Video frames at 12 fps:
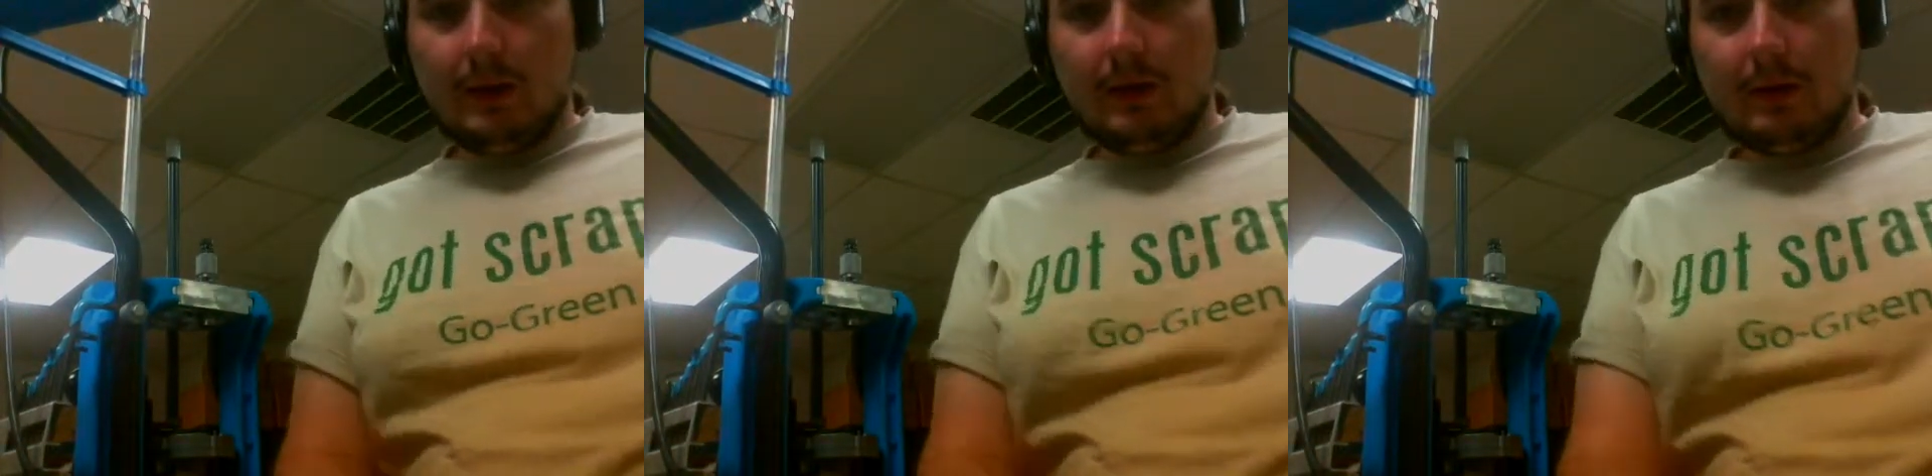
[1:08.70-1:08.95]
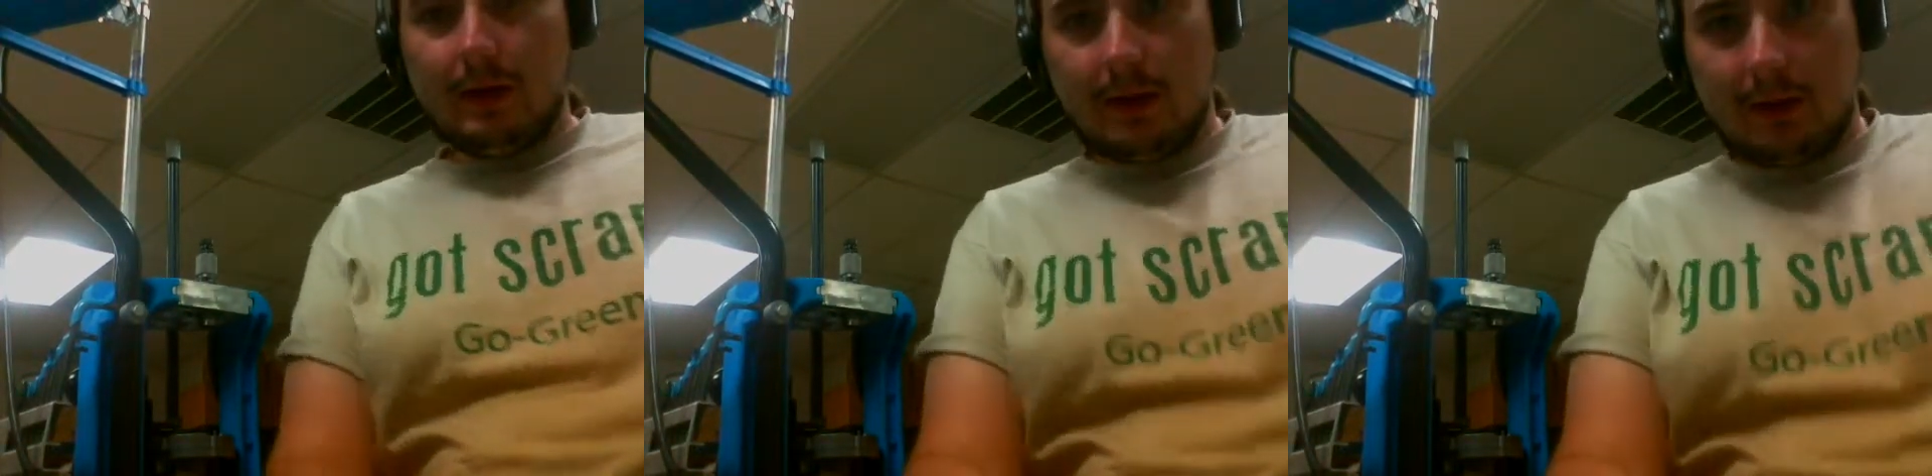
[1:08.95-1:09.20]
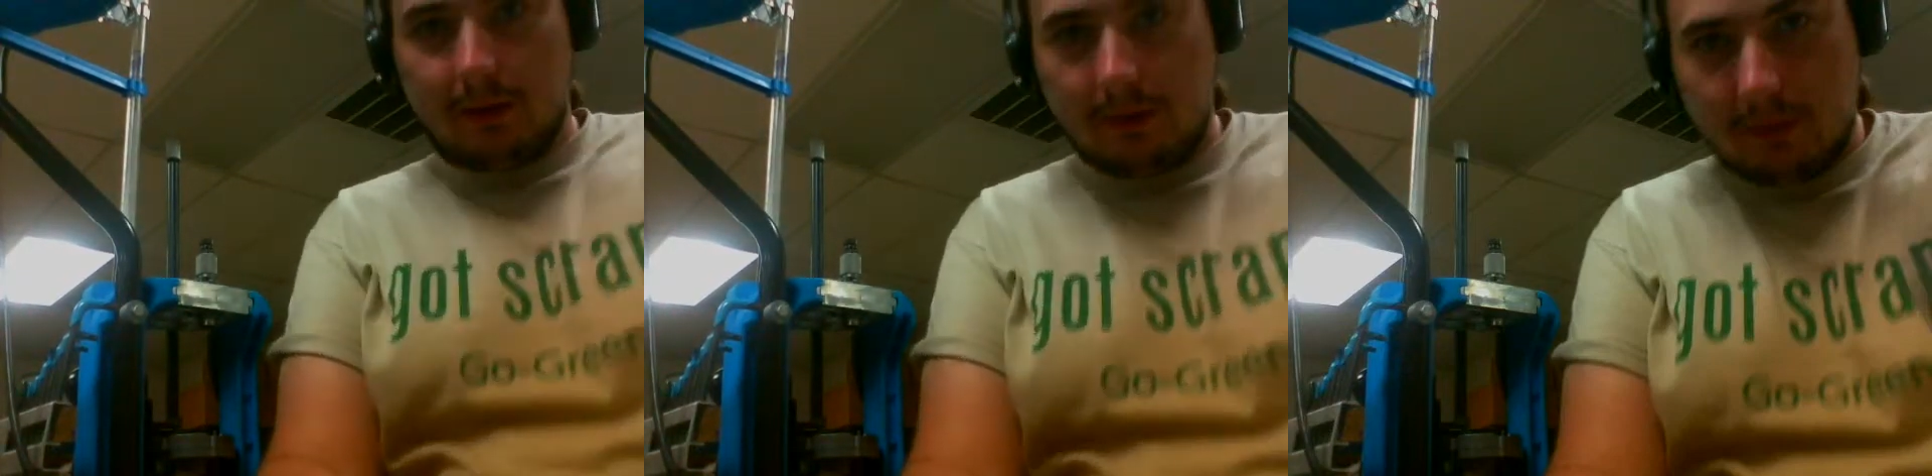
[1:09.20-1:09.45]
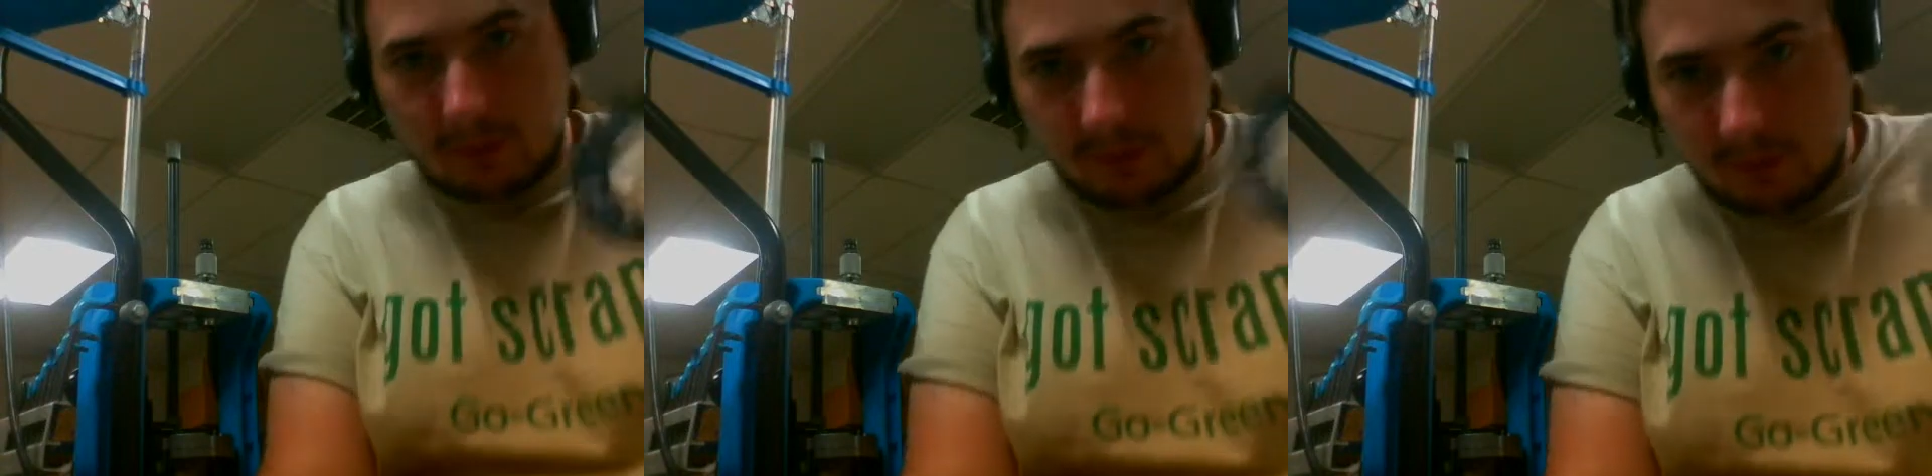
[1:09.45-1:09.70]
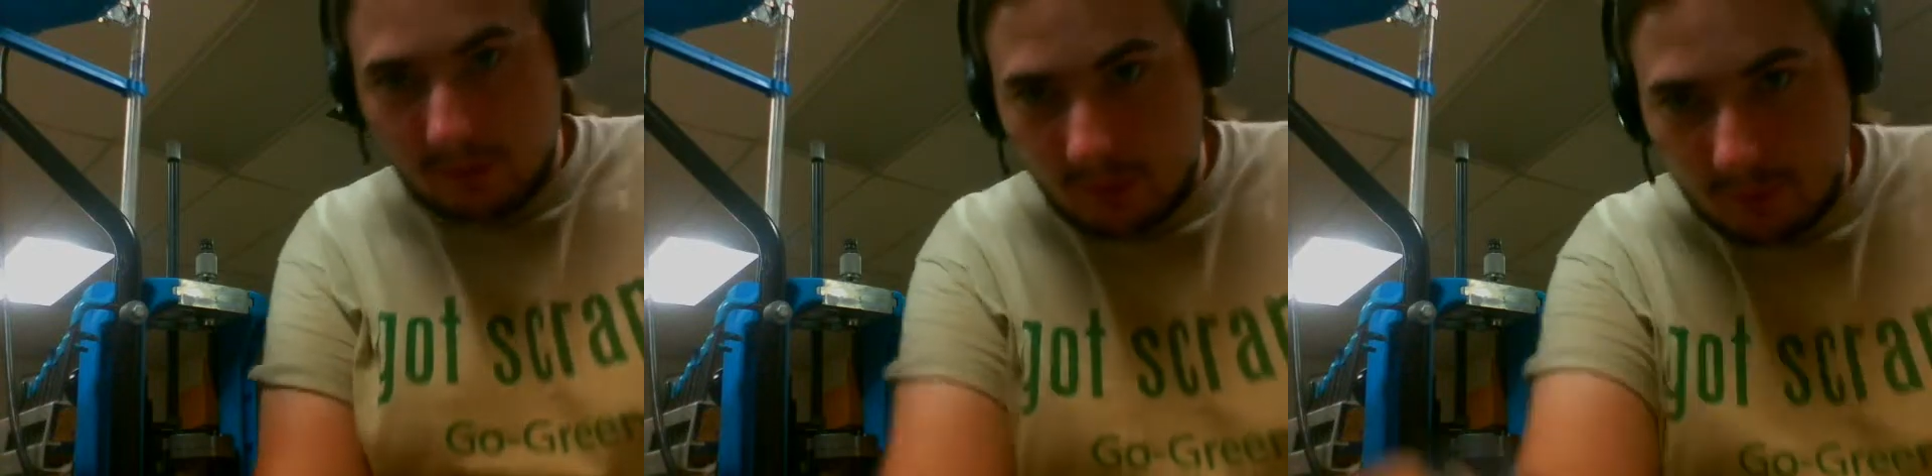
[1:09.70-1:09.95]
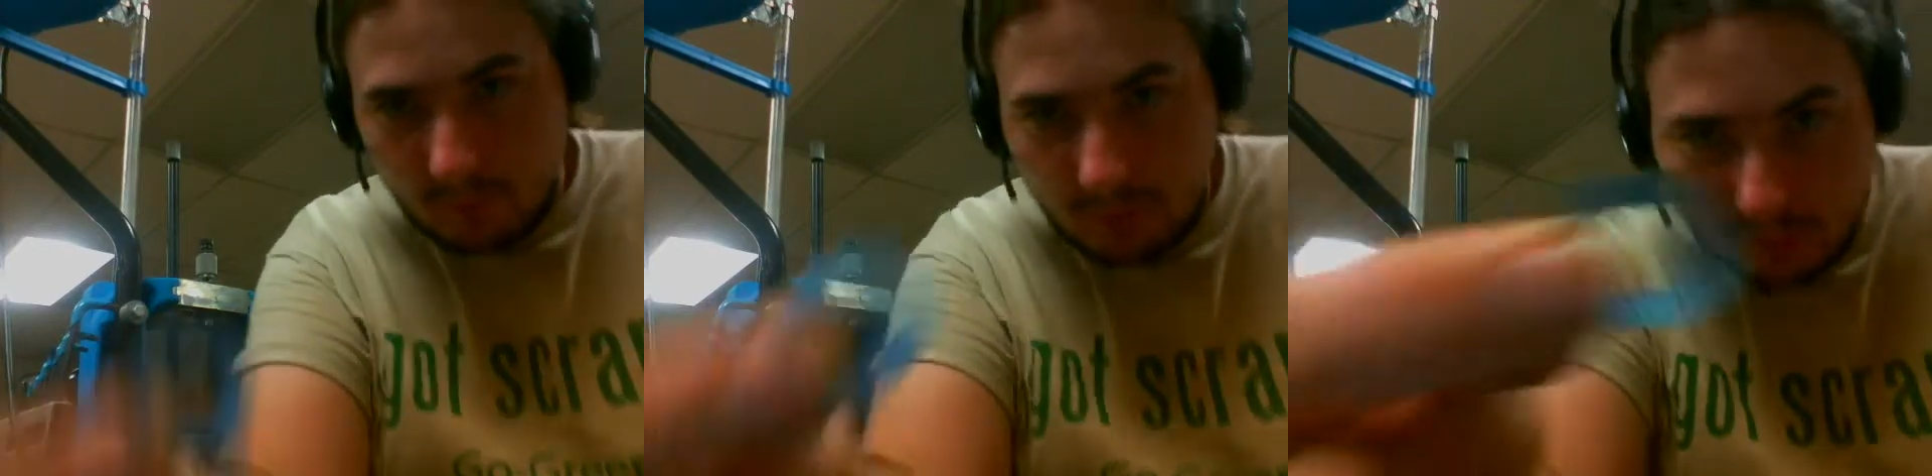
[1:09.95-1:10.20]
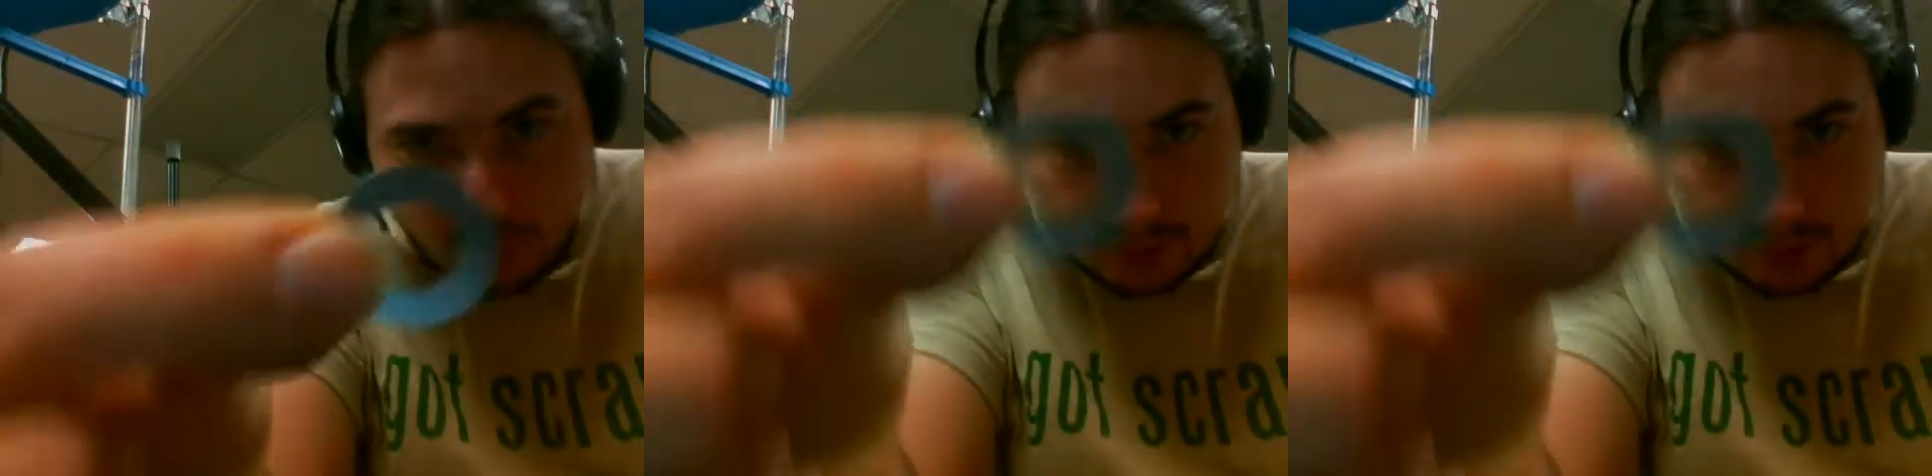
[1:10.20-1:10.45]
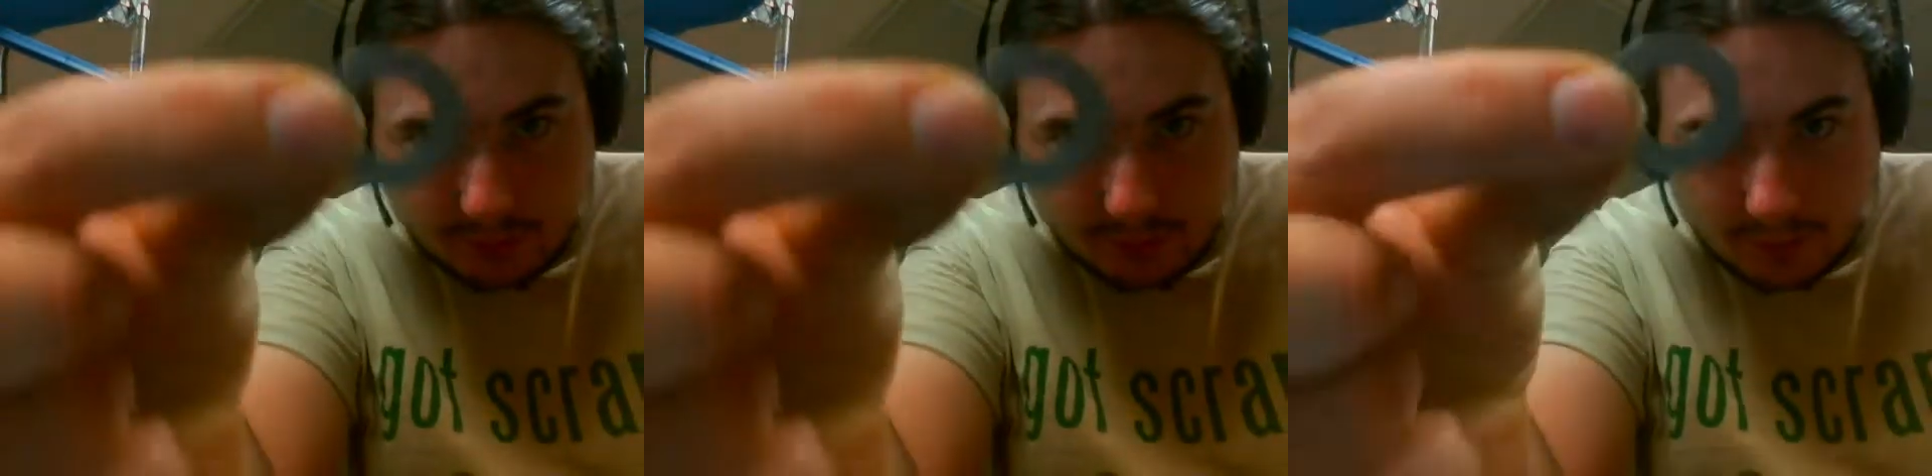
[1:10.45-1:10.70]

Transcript: Okay, that was one washer.